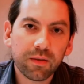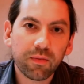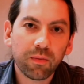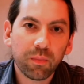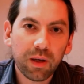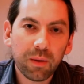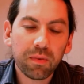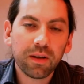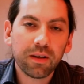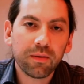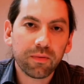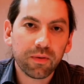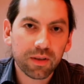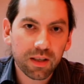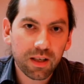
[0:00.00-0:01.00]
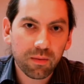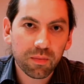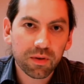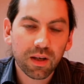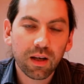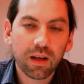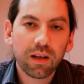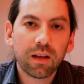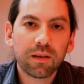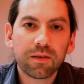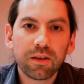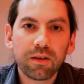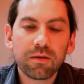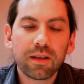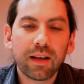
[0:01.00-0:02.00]
different people in different teams, and
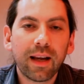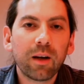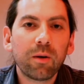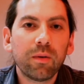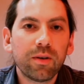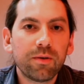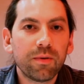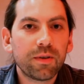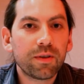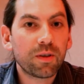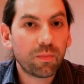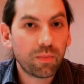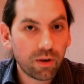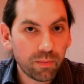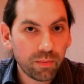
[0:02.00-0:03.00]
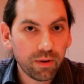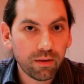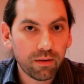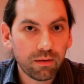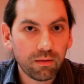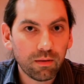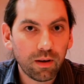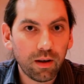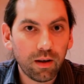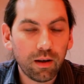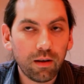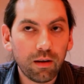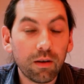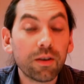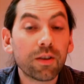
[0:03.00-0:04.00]
to use language which is appropriate
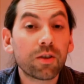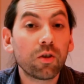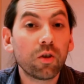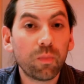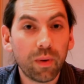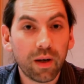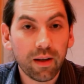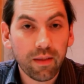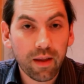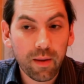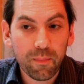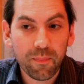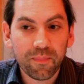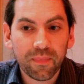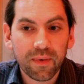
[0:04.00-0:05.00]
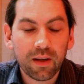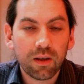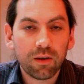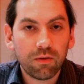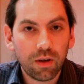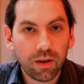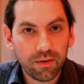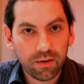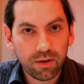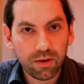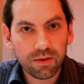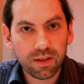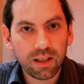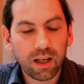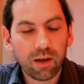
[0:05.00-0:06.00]
and understood by them, rather than
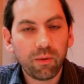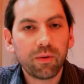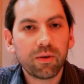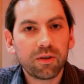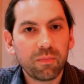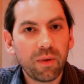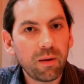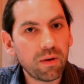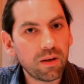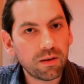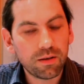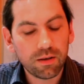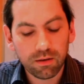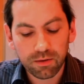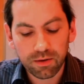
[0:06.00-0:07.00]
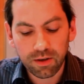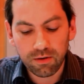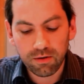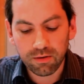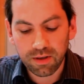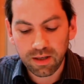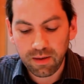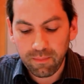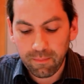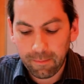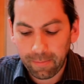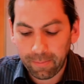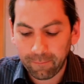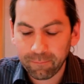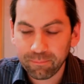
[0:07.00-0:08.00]
using language which may be internal to your team.
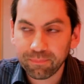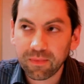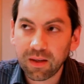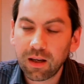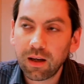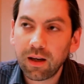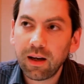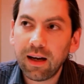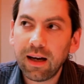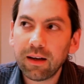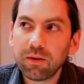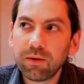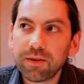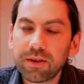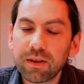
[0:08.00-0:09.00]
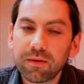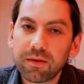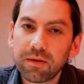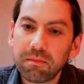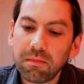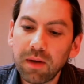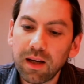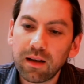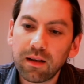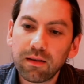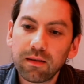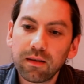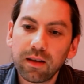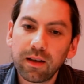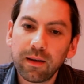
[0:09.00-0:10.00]
And also to make
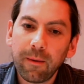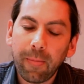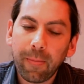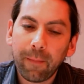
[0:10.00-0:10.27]
the